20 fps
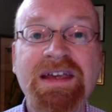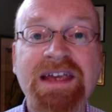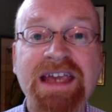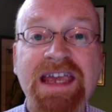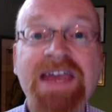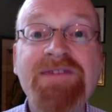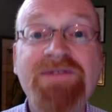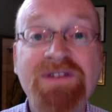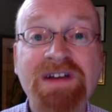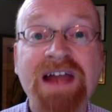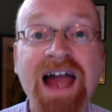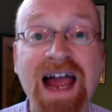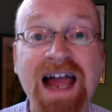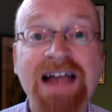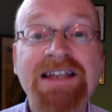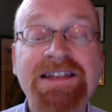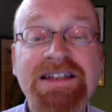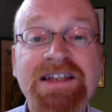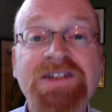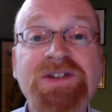even
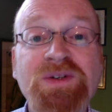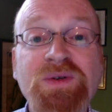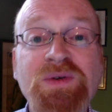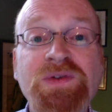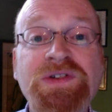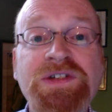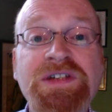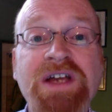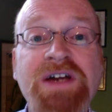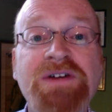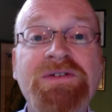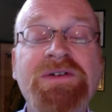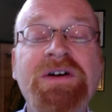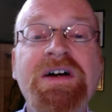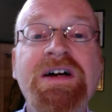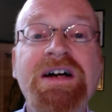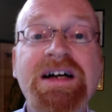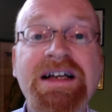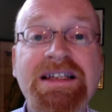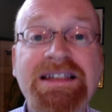as there's also
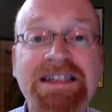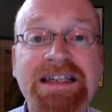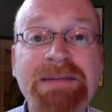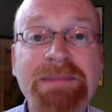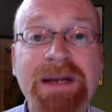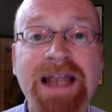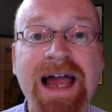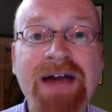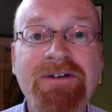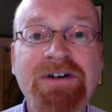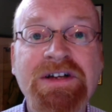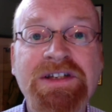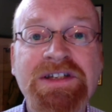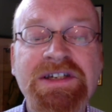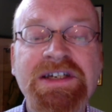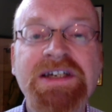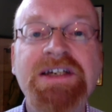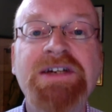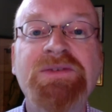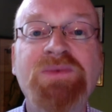a
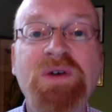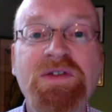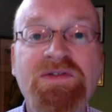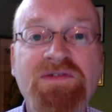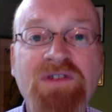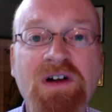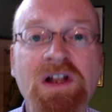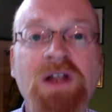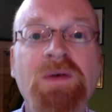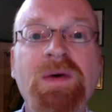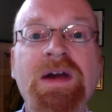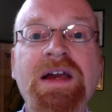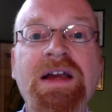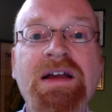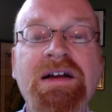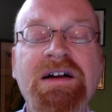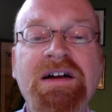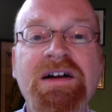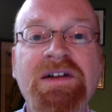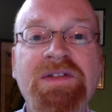similarity with
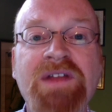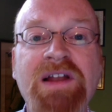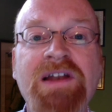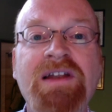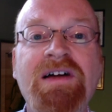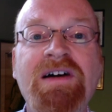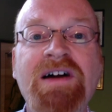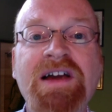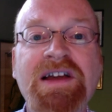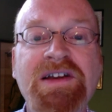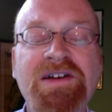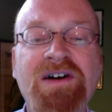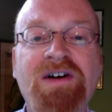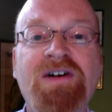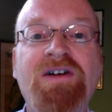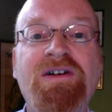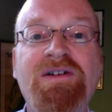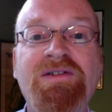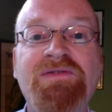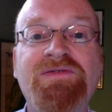following the line
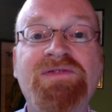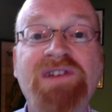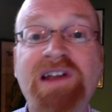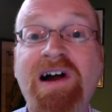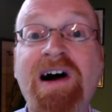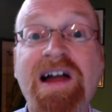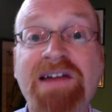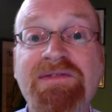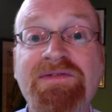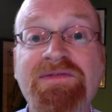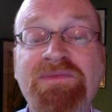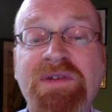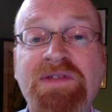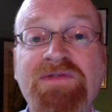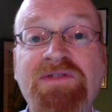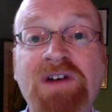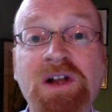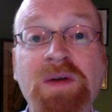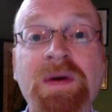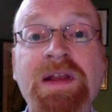of life, with
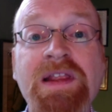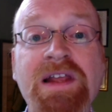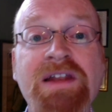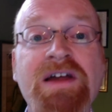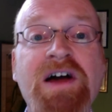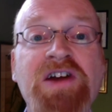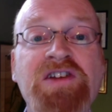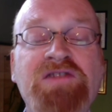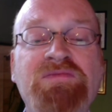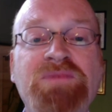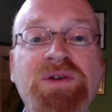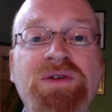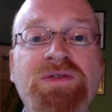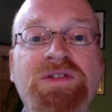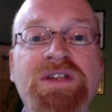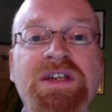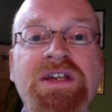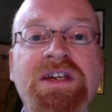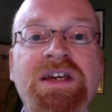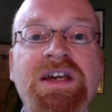following the line of
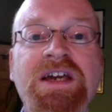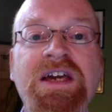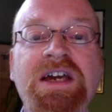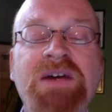beauty,